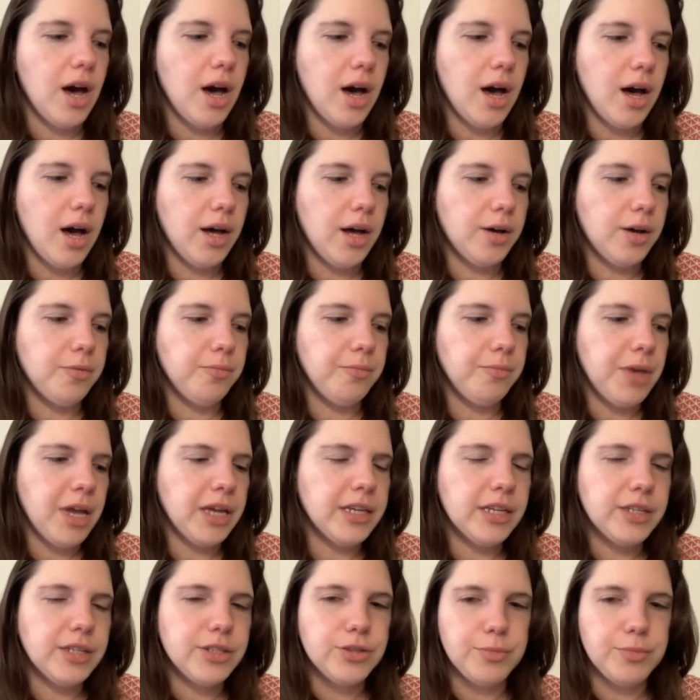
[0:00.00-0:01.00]
Um,
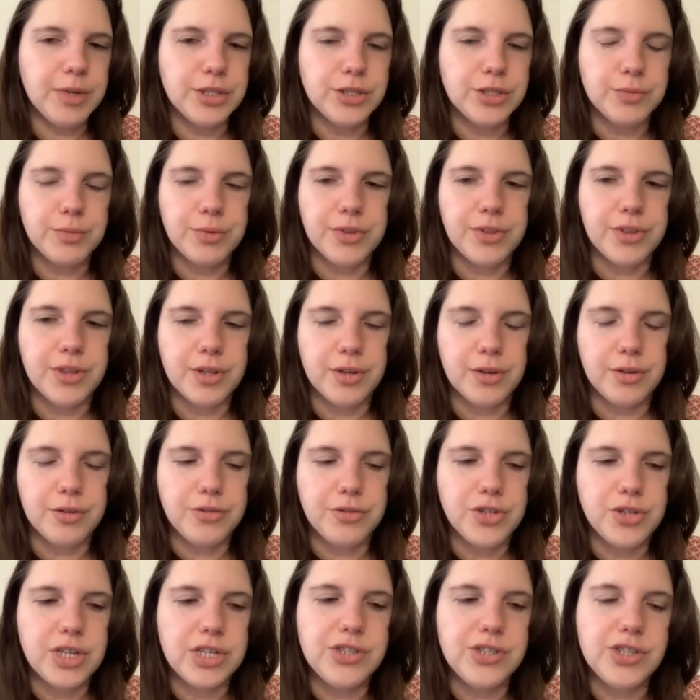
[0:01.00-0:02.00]
and as you mentioned with the
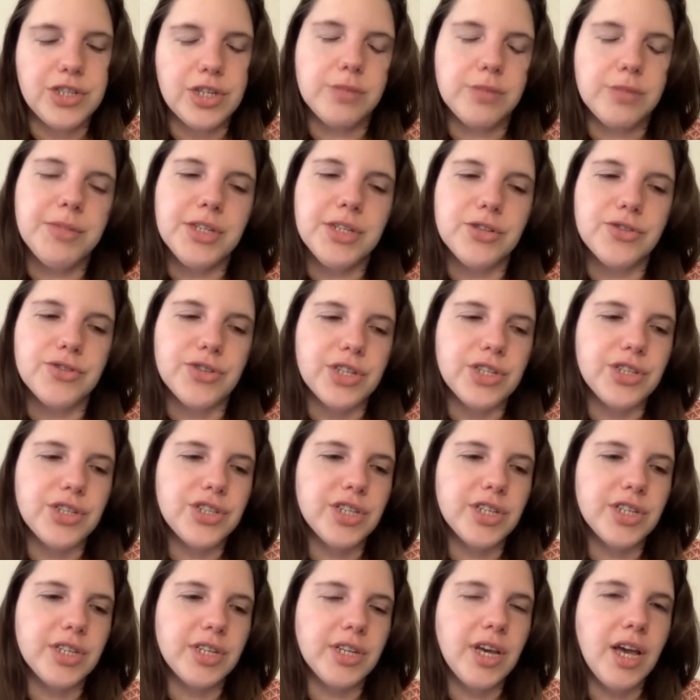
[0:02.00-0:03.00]
changing
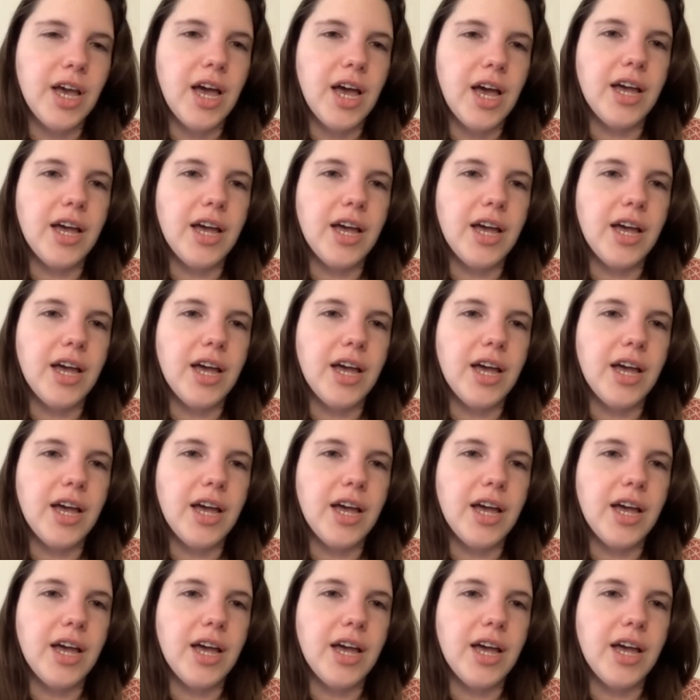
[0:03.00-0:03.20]
administration,